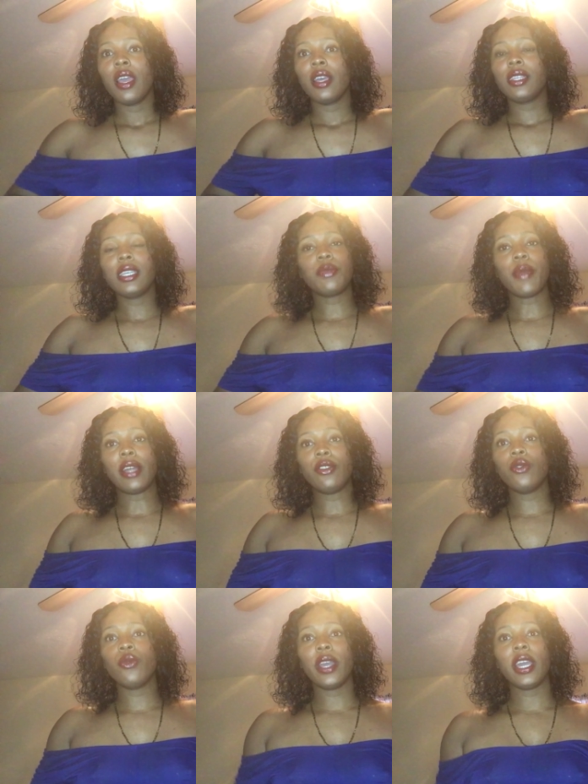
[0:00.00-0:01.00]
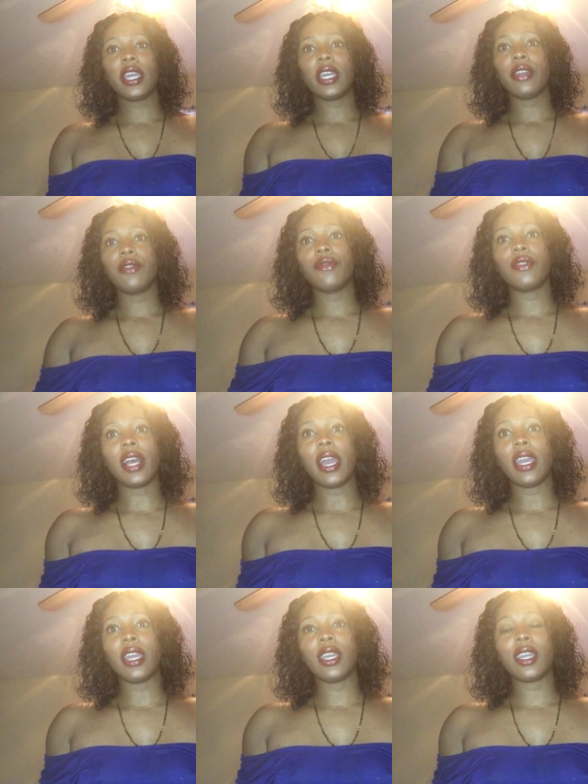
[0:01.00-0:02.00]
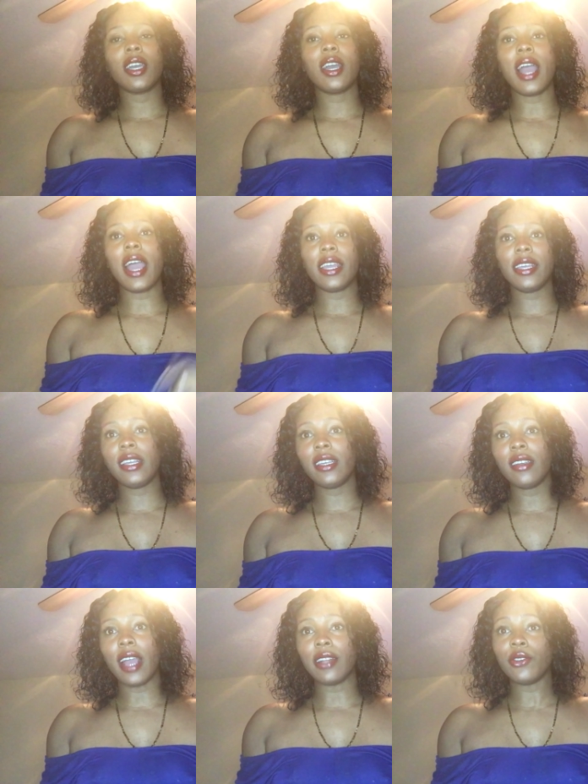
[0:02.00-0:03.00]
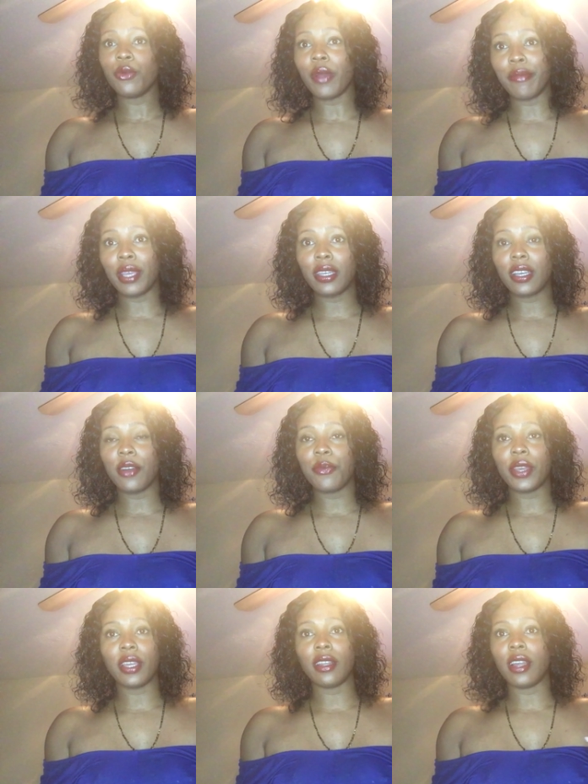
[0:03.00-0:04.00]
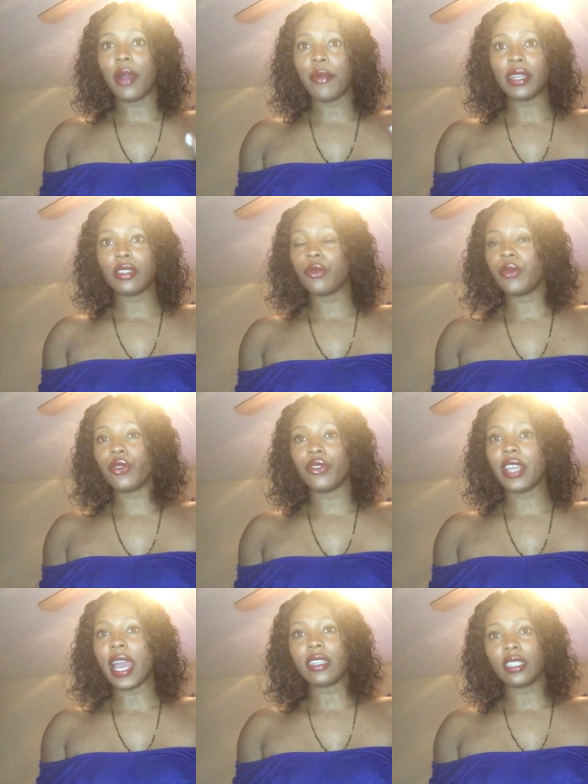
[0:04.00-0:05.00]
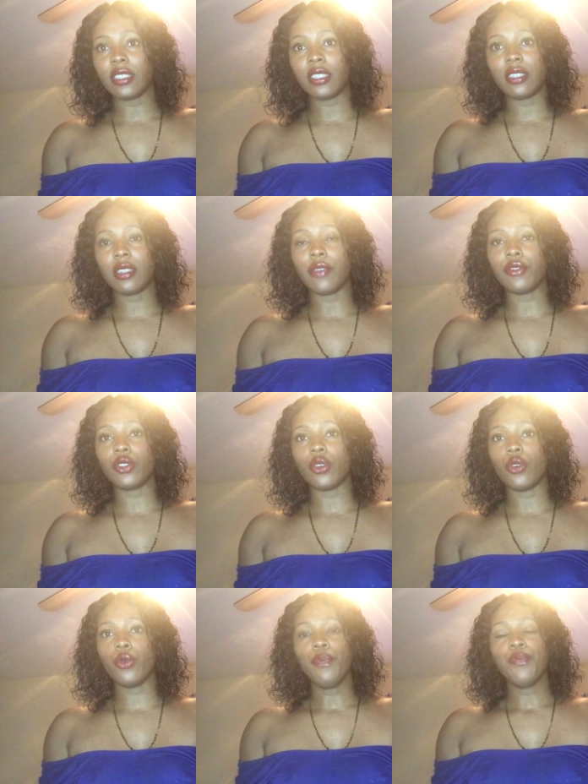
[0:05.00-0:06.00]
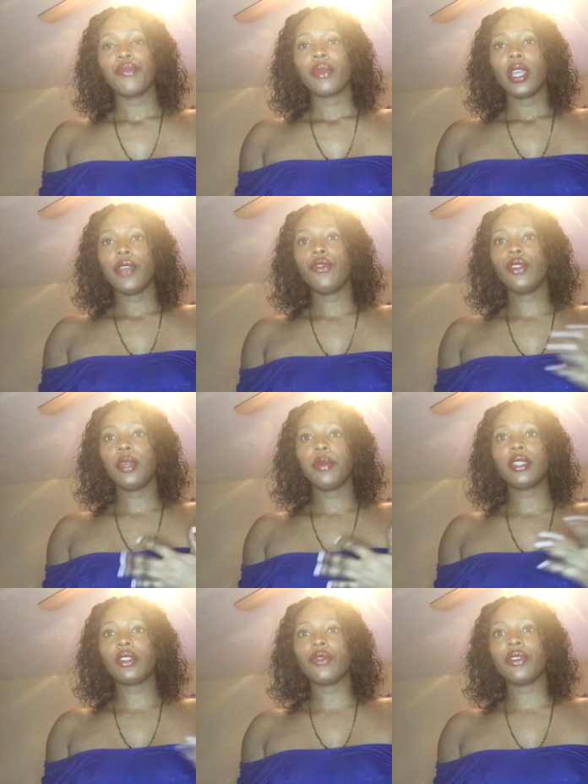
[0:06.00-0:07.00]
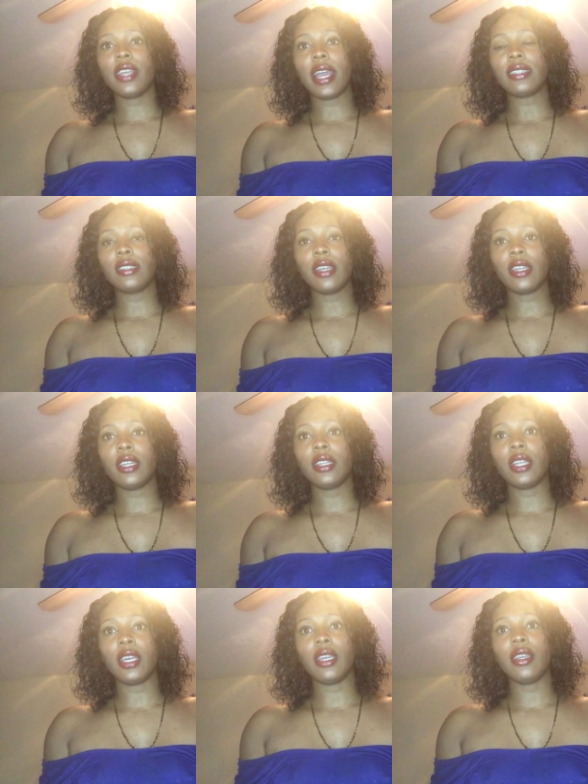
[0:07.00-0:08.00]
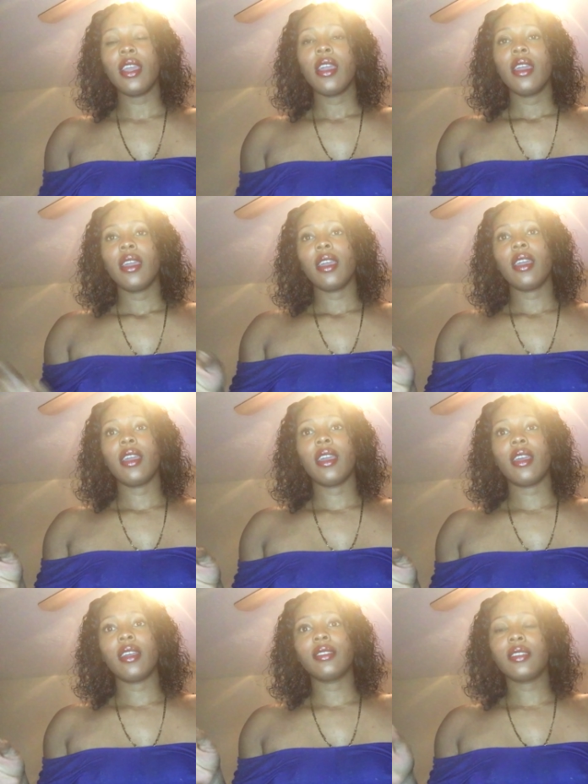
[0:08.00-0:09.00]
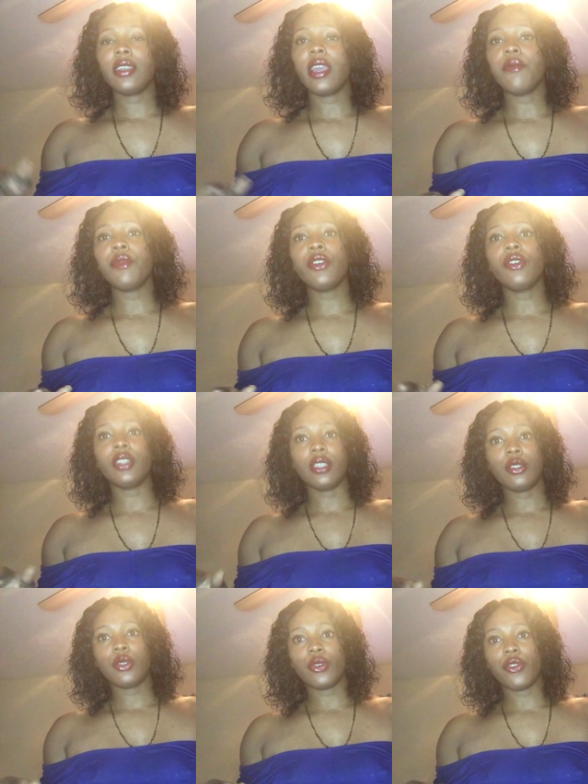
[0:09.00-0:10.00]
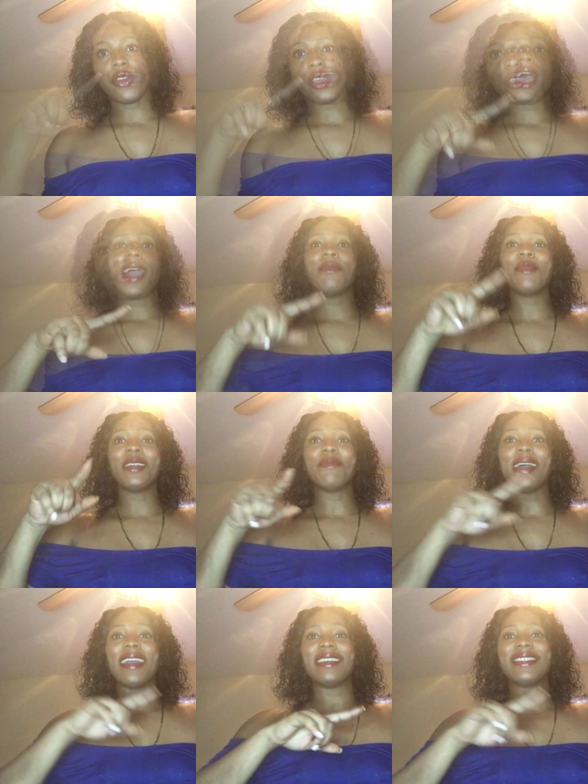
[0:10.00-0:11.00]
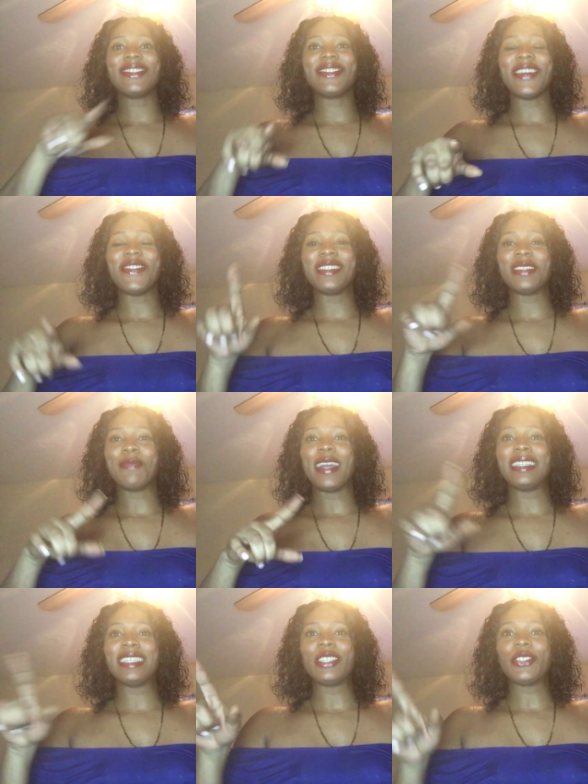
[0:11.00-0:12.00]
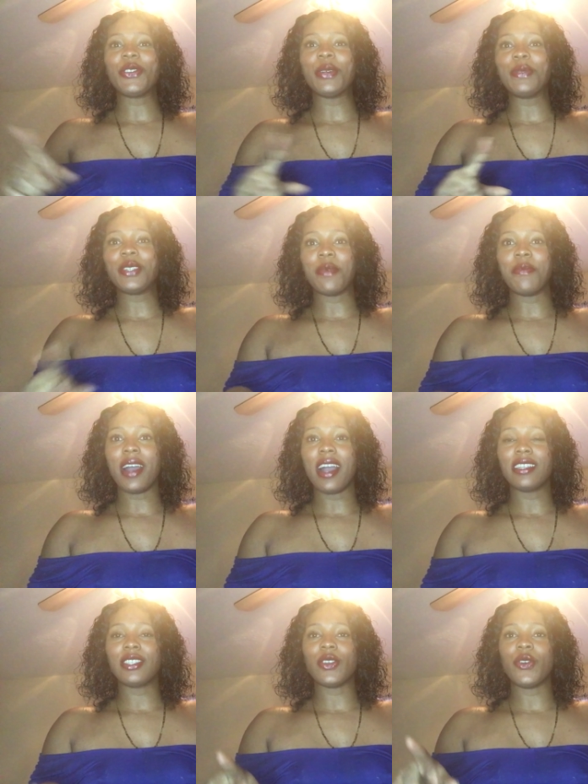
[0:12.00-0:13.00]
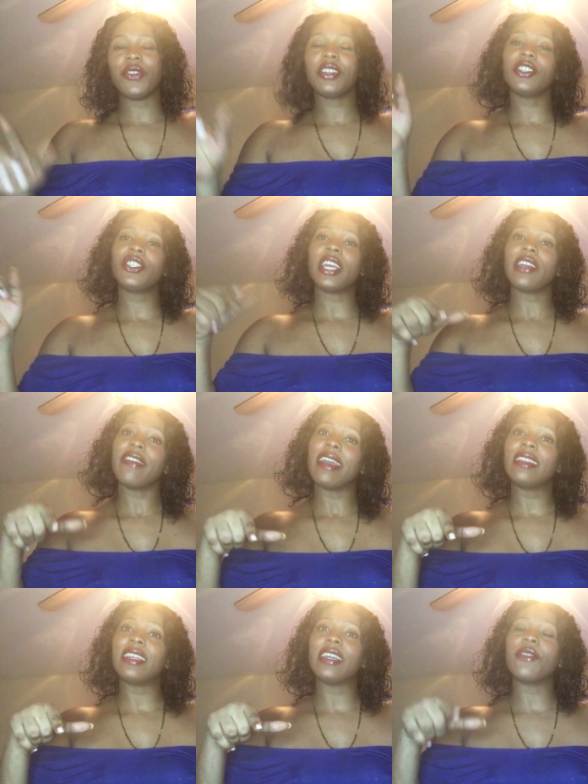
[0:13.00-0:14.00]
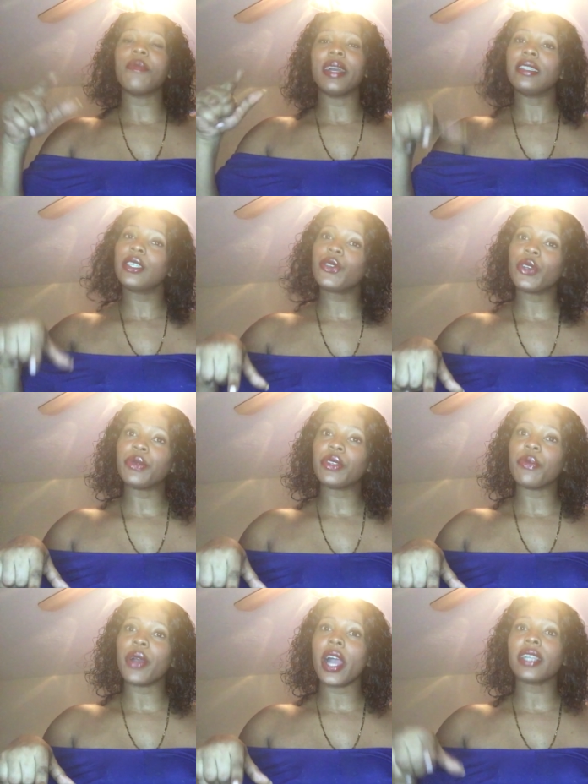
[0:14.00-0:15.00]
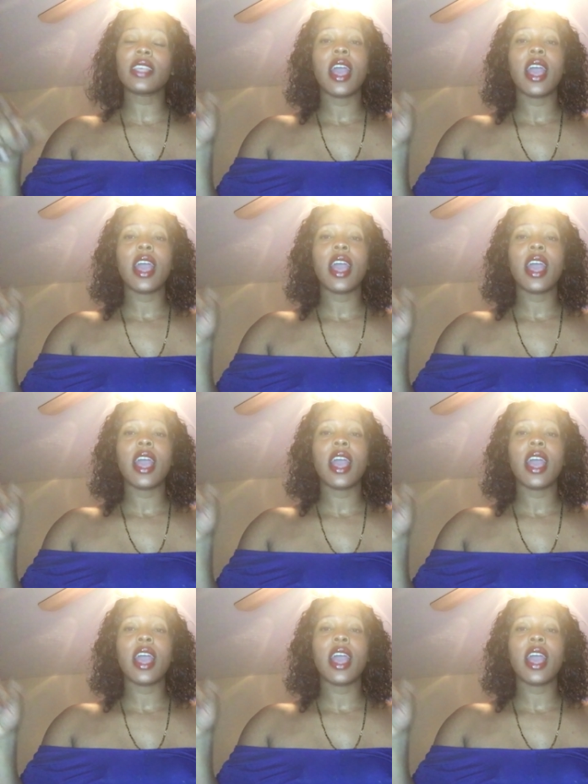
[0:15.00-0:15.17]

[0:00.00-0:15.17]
this my new way. Like, I eat, I do my makeup, and I'm about to be reacting to stuff. So if you need me to react to anything, DM me on Instagram. I mean, my Instagram is in my description box, so you can check right there on my description box